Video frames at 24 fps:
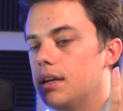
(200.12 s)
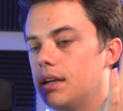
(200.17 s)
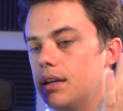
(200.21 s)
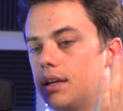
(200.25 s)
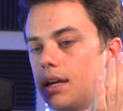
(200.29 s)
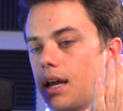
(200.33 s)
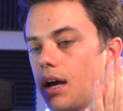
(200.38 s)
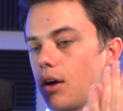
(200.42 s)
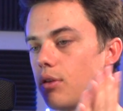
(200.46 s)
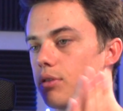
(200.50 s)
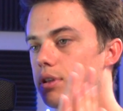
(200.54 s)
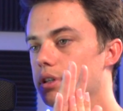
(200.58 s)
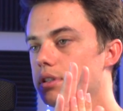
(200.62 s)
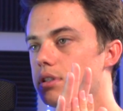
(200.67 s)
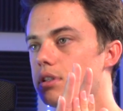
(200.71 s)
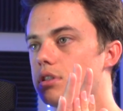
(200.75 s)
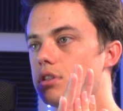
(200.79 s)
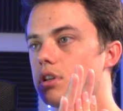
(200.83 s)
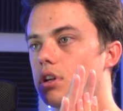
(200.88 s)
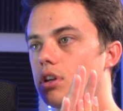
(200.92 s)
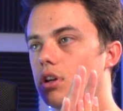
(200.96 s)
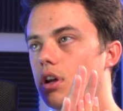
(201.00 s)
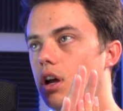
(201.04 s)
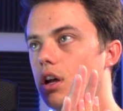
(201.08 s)
Now, this is
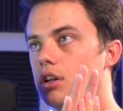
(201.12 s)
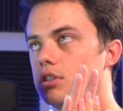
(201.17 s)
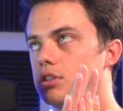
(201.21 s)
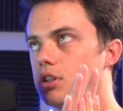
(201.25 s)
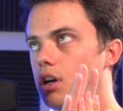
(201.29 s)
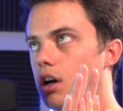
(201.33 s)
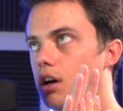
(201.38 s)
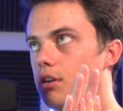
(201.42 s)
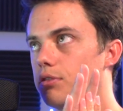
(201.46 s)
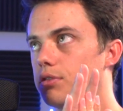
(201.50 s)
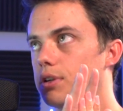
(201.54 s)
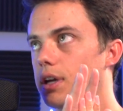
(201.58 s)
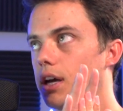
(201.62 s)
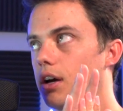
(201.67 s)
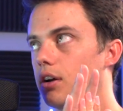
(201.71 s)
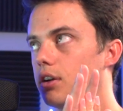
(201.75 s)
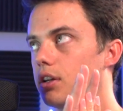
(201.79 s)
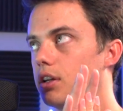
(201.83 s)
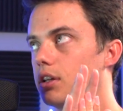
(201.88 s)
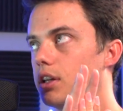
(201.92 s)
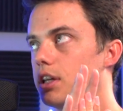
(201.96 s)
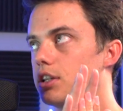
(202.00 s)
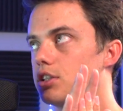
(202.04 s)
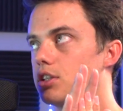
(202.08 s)
a, a tough
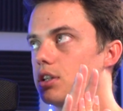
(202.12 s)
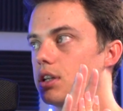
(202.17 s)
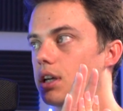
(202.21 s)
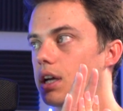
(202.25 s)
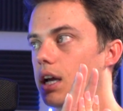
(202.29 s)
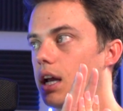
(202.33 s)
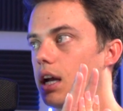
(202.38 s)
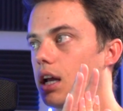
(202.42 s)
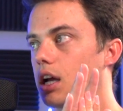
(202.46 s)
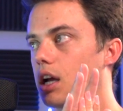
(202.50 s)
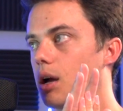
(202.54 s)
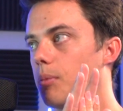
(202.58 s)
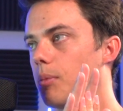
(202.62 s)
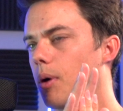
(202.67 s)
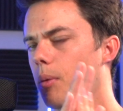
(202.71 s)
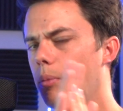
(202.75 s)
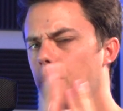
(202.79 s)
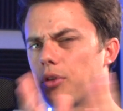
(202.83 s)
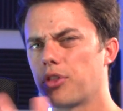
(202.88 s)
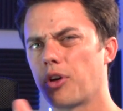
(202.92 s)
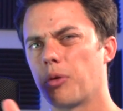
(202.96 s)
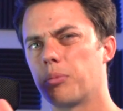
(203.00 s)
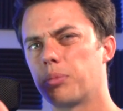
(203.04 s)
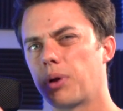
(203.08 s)
calculation to kind of come up
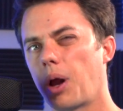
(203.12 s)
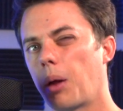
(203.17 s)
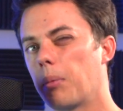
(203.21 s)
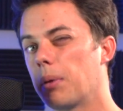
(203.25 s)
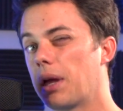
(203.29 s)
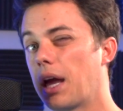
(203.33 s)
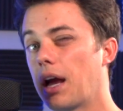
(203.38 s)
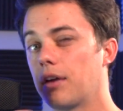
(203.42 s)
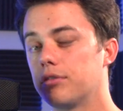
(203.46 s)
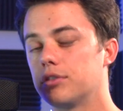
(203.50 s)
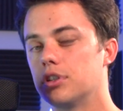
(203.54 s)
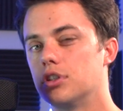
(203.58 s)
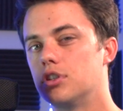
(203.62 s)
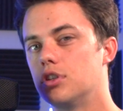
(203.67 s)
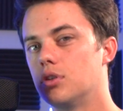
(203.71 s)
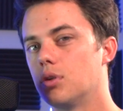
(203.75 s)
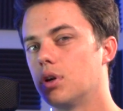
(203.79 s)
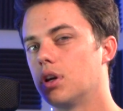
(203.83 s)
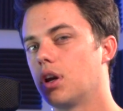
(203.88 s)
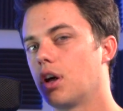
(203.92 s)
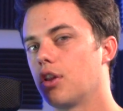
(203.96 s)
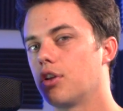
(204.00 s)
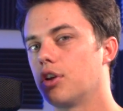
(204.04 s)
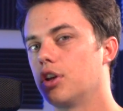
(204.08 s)
with. I'll probably have to do
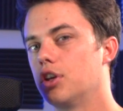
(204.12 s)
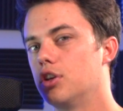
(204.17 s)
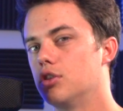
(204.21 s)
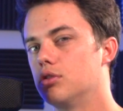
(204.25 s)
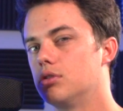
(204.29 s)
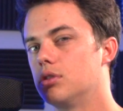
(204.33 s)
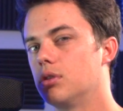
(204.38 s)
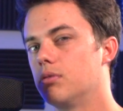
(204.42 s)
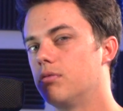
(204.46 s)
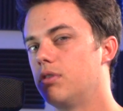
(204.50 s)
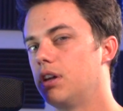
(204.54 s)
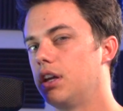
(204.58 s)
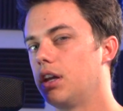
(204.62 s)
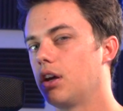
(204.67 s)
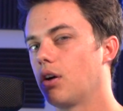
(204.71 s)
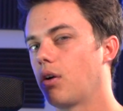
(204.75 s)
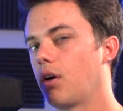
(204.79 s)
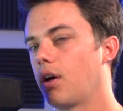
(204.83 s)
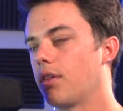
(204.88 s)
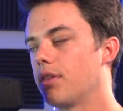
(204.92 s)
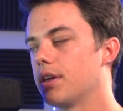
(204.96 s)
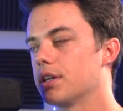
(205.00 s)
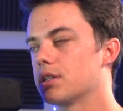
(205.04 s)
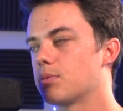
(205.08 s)
another YouTube video
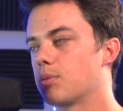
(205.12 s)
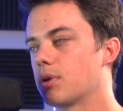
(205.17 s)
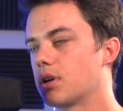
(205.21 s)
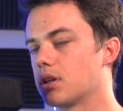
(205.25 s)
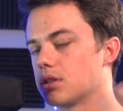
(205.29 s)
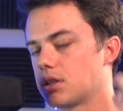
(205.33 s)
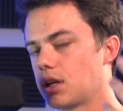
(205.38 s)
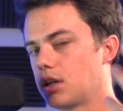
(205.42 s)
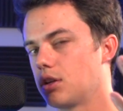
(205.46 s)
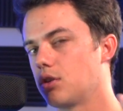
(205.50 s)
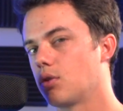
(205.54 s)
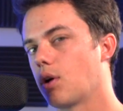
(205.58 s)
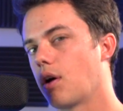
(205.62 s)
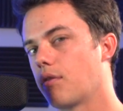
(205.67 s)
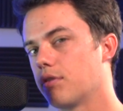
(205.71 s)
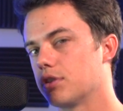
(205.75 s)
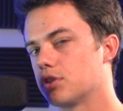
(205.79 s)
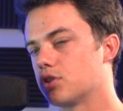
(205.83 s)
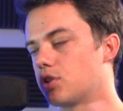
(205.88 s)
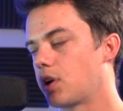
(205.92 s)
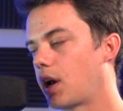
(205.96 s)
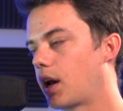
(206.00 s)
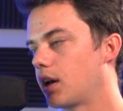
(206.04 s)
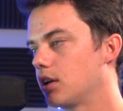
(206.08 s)
on this because I do have a
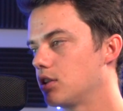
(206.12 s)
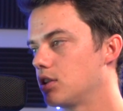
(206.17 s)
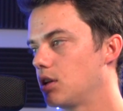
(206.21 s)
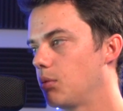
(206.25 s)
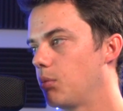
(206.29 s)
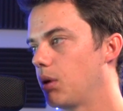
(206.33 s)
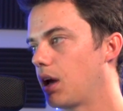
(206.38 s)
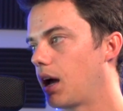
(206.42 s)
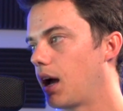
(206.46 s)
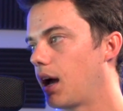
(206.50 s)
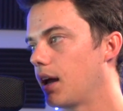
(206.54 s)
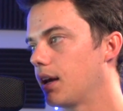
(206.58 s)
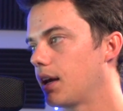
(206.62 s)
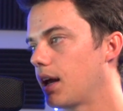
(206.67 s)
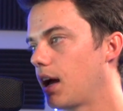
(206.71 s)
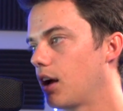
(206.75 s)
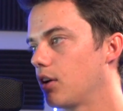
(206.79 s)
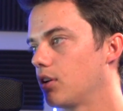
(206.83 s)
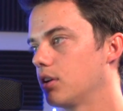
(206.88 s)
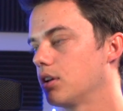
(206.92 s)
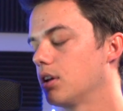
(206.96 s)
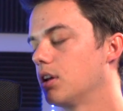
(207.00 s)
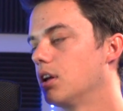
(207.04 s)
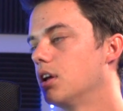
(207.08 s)
strategy behind how
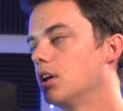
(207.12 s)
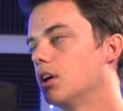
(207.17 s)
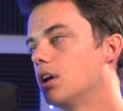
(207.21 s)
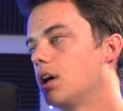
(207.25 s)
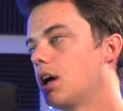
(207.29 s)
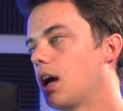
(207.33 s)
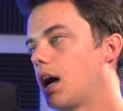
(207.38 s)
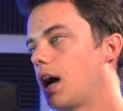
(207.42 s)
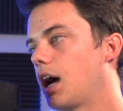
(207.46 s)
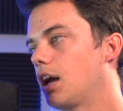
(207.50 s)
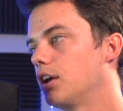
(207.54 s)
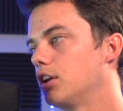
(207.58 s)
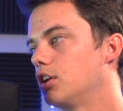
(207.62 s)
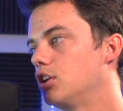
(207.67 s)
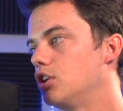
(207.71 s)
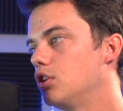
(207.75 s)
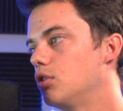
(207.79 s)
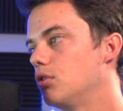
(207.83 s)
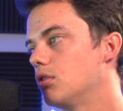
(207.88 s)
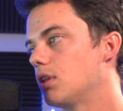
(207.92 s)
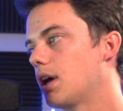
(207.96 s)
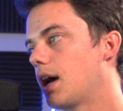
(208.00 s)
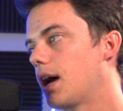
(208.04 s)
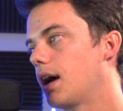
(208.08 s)
to how to
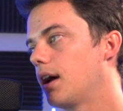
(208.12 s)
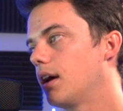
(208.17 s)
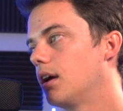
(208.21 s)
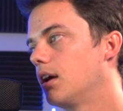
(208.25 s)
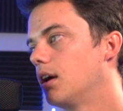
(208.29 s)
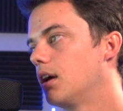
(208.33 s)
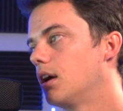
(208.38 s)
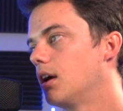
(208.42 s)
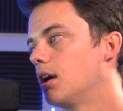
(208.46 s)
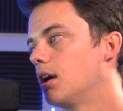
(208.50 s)
do that.